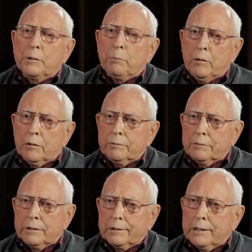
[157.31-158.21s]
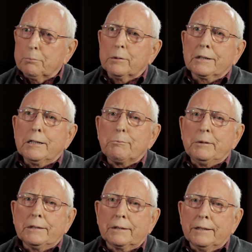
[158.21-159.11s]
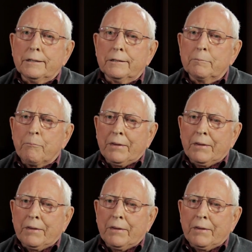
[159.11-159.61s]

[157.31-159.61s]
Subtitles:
We bought a couple of companies then